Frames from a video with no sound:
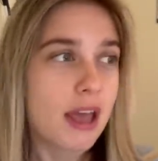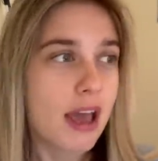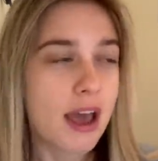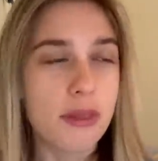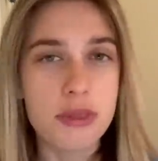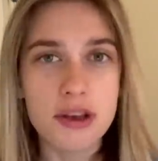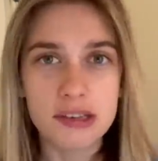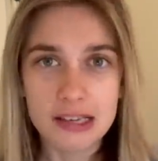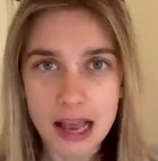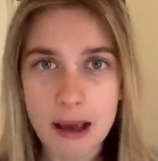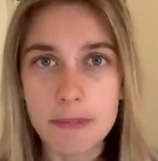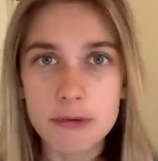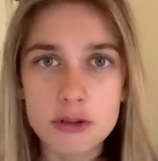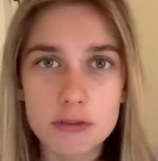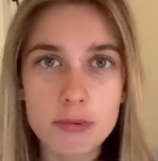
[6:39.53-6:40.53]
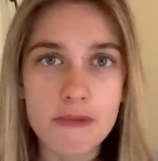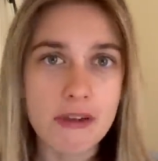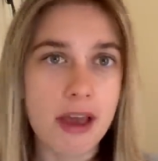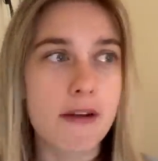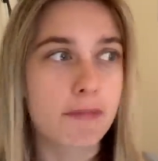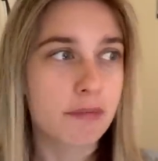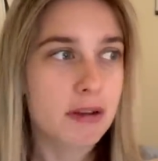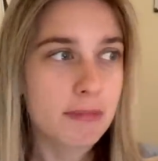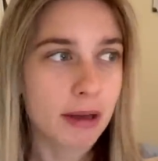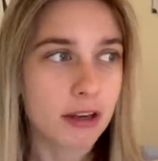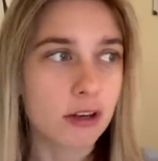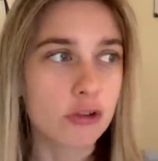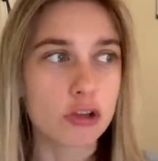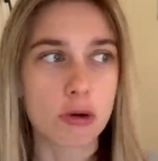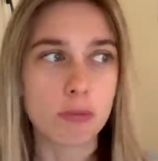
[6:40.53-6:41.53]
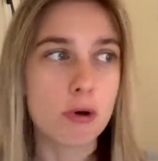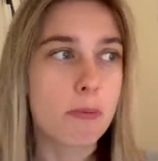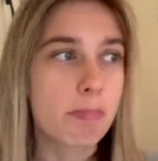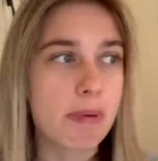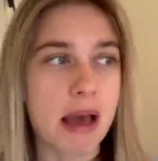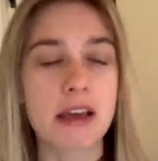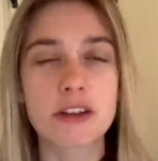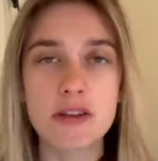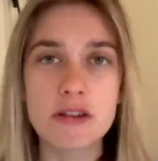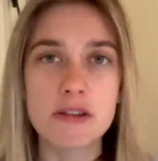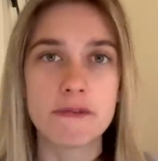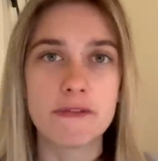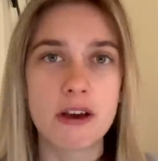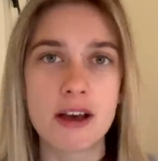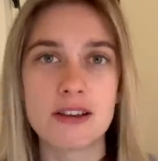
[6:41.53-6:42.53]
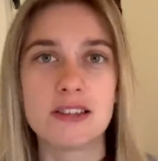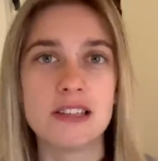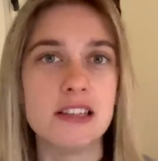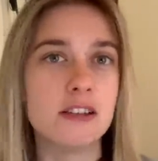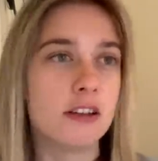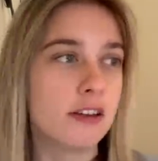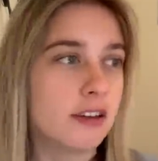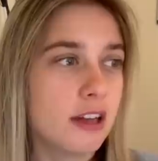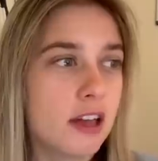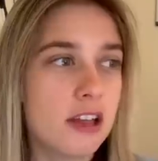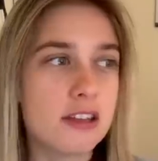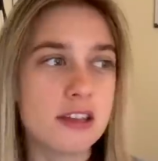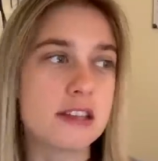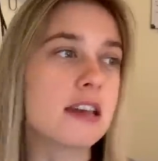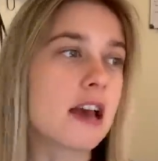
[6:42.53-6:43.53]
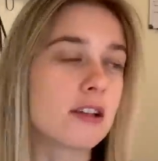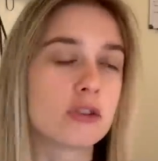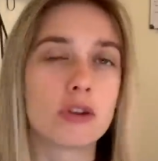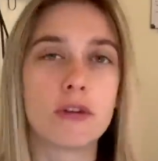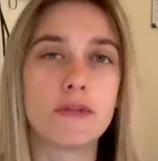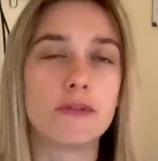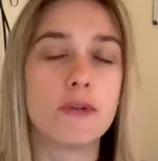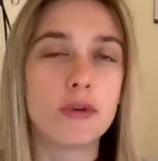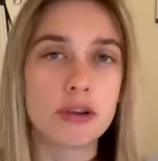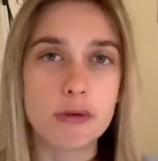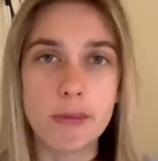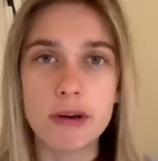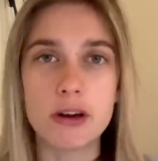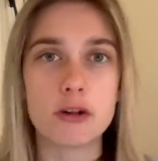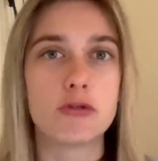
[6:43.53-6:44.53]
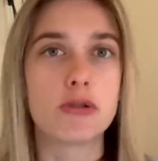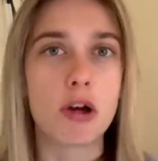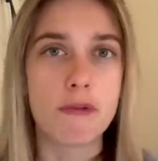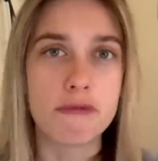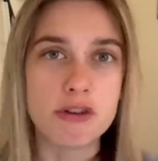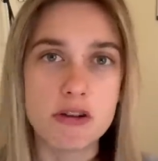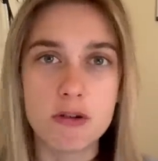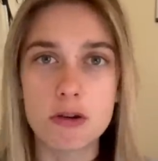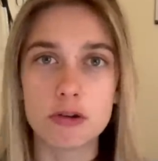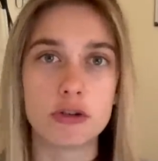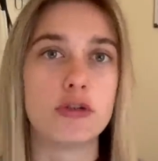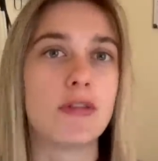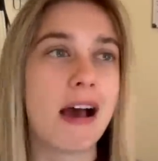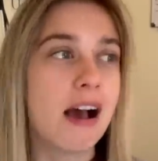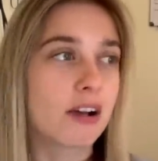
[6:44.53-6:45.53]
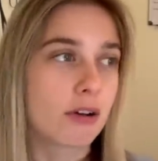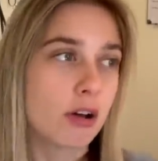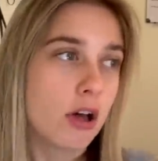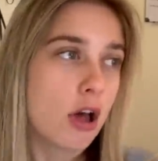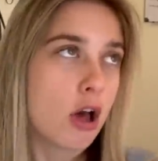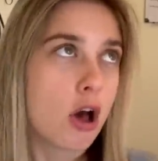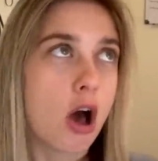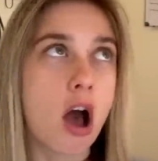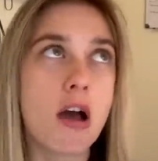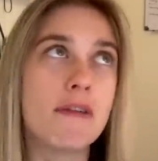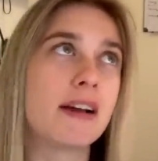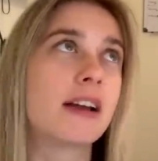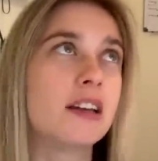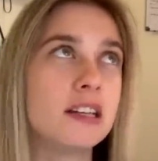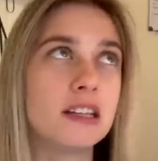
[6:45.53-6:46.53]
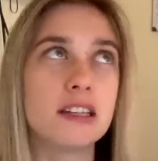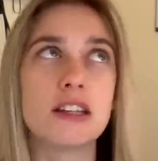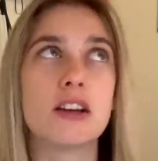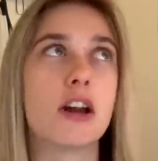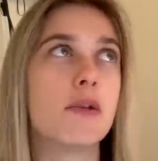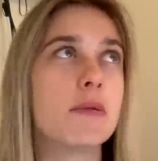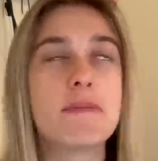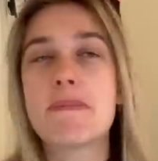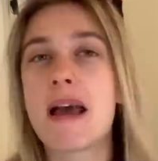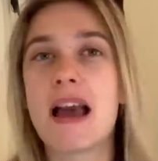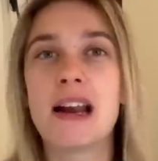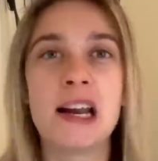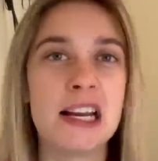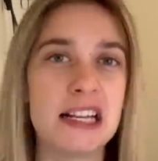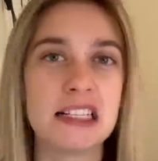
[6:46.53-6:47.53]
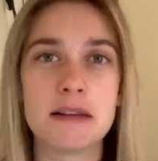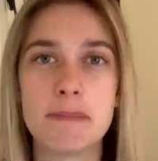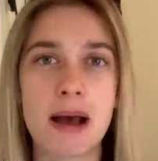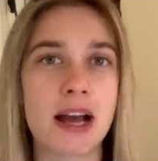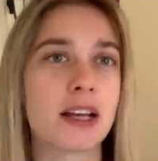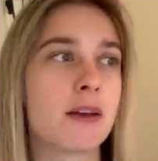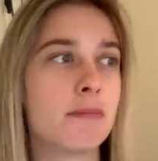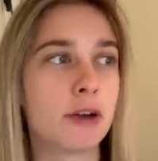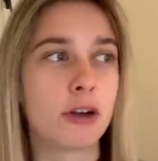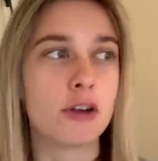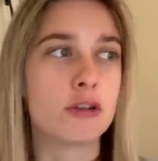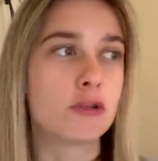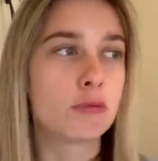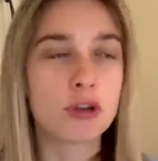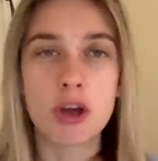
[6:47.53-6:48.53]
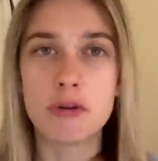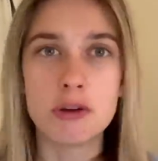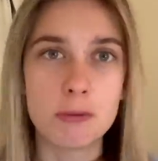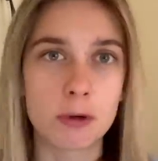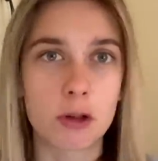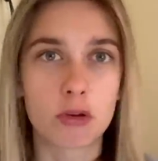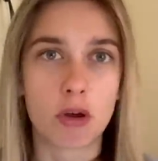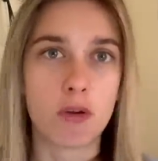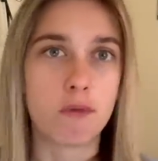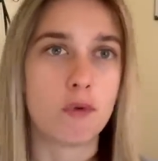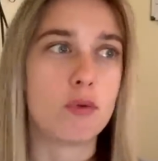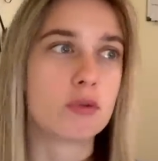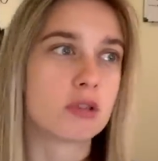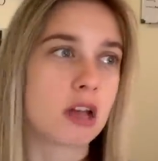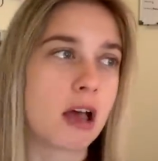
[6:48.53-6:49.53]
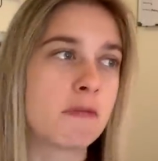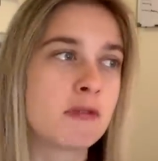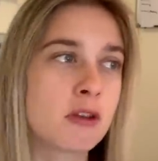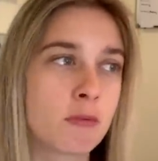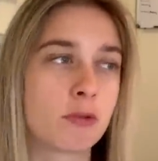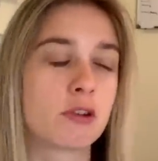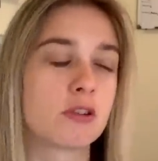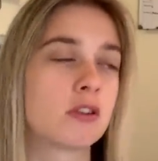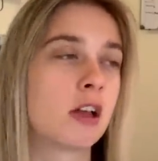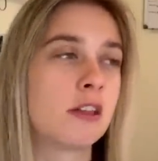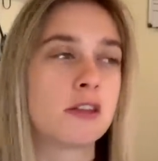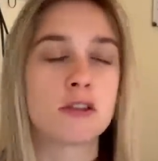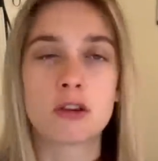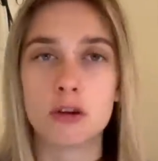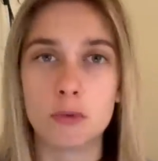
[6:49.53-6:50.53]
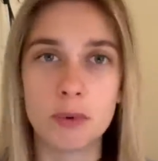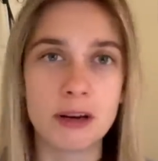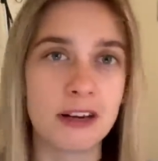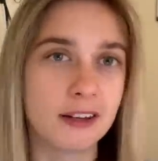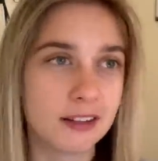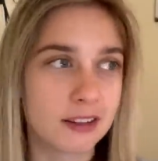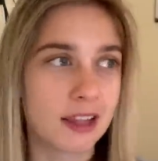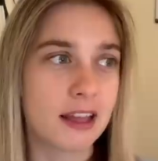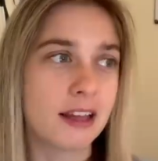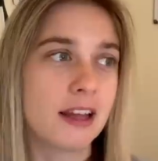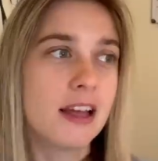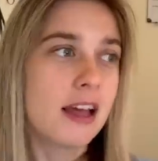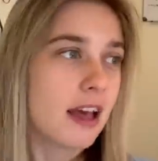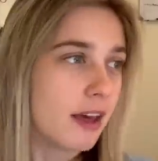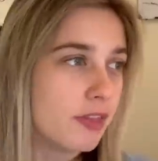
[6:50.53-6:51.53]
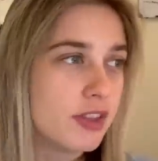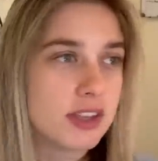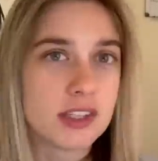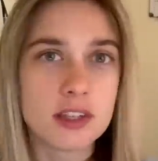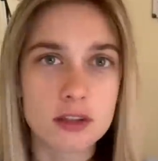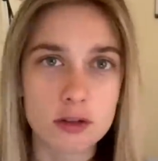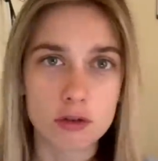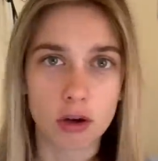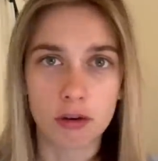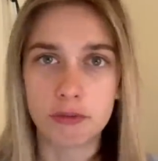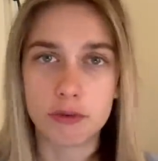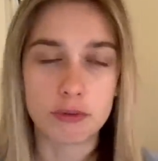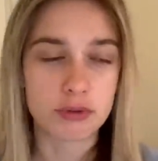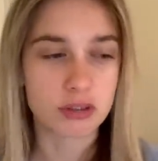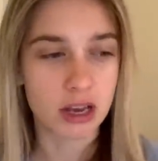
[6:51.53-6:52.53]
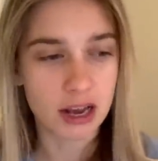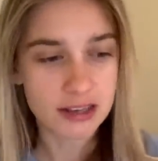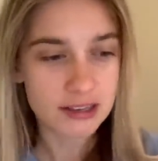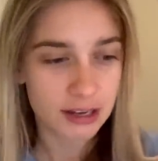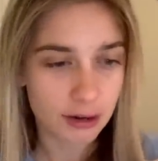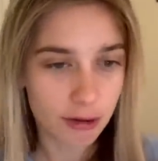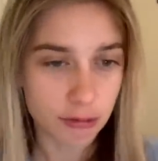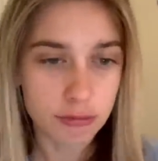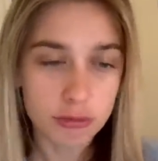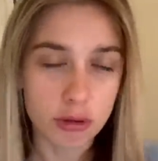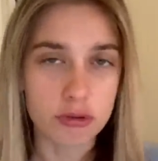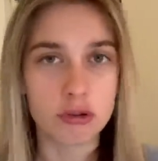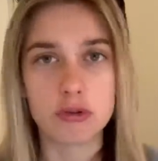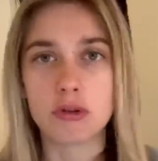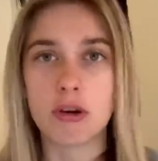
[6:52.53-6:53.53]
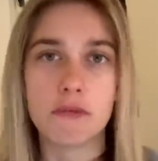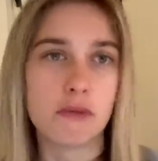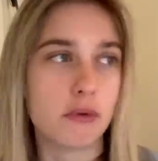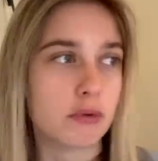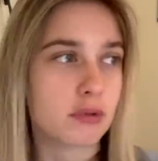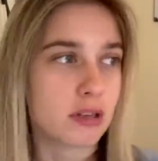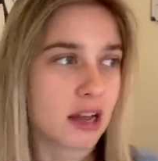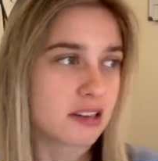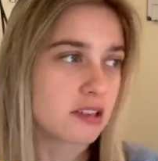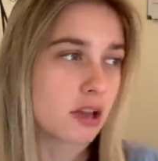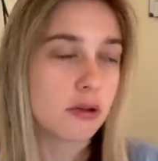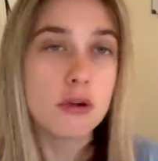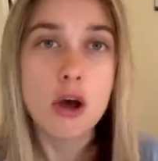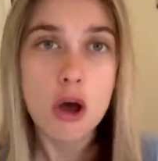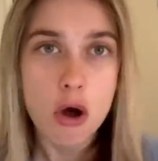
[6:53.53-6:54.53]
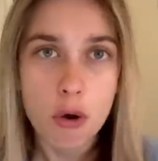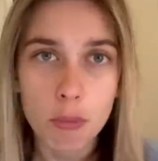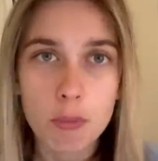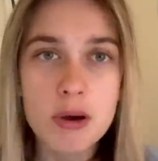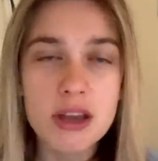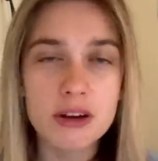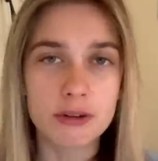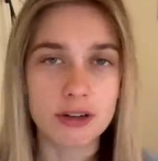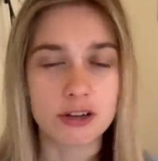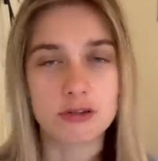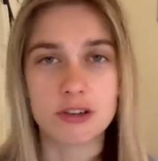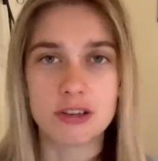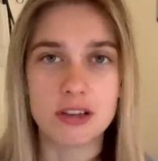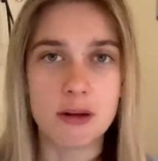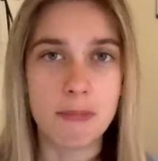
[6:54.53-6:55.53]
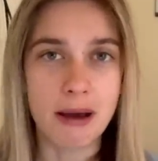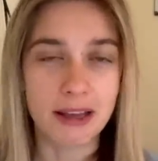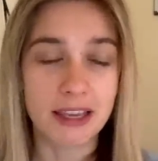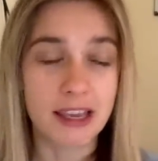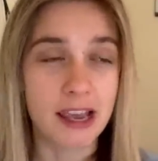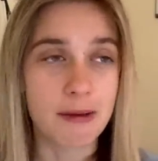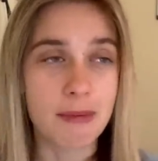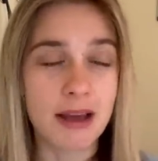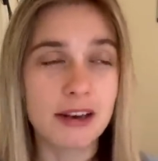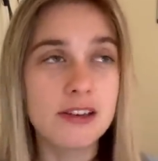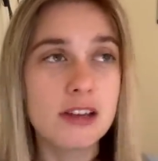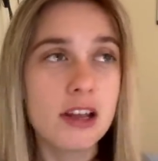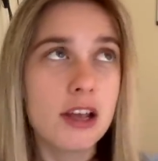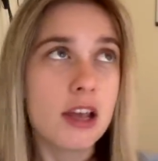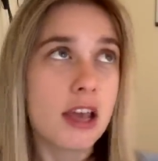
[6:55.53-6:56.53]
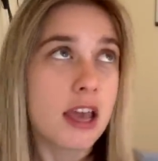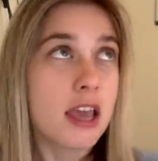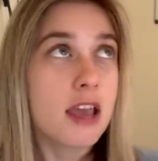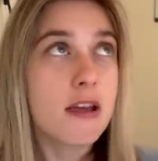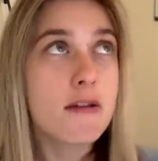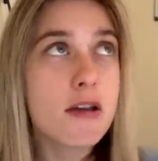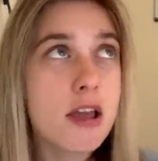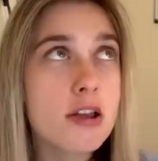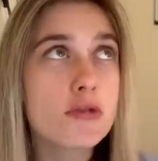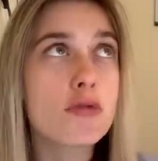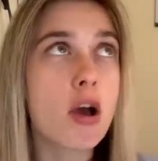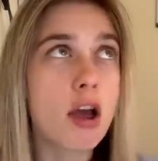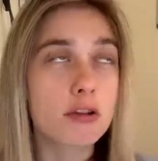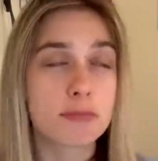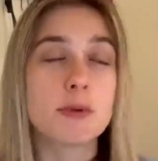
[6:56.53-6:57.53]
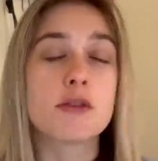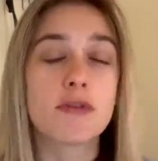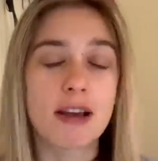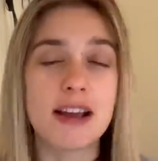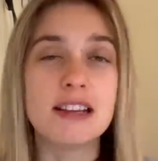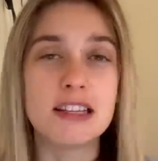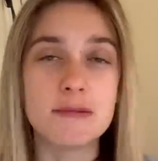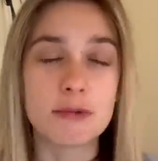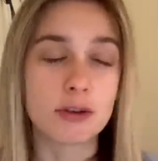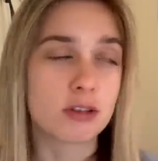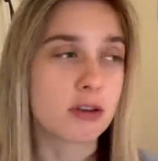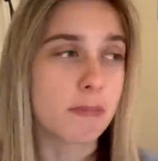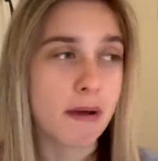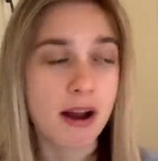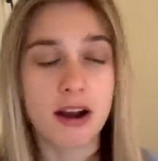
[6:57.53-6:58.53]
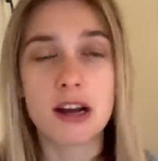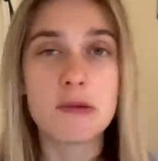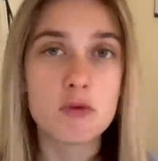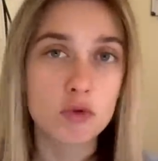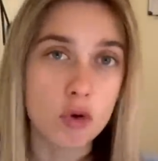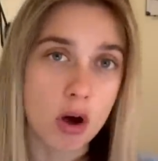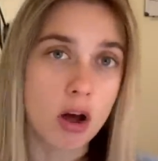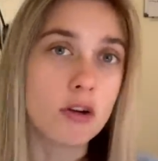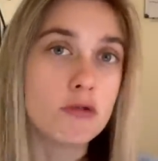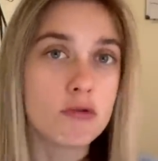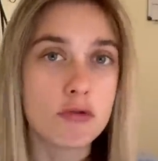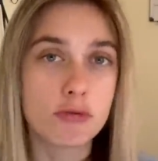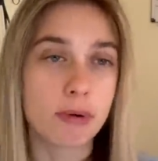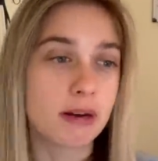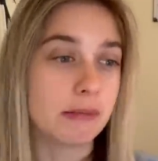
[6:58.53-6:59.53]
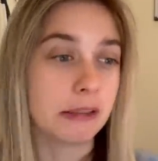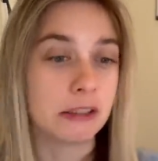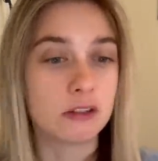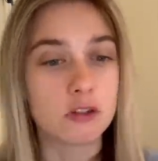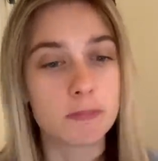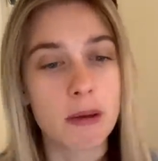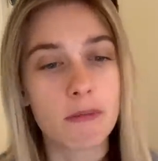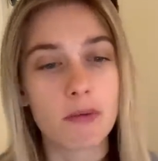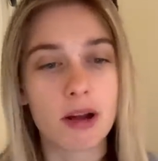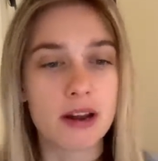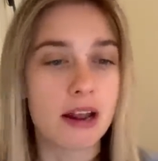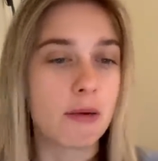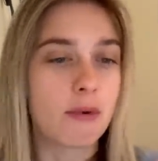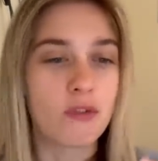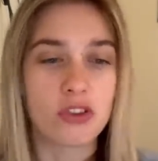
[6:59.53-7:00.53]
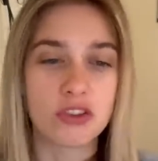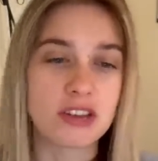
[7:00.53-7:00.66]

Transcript: And this happens with every manager. We'll back you your first season. You get top four, you win a trophy, you're on track. I reckon, you know, we barely need to back him because we only want a top four side. We don't want a side that's going to win anything. And this is a top four side. Ten Hag's got a top four side. So we're not interested in backing him. And it drives me crazy because apparently we've got 120 million to spend right now, whether the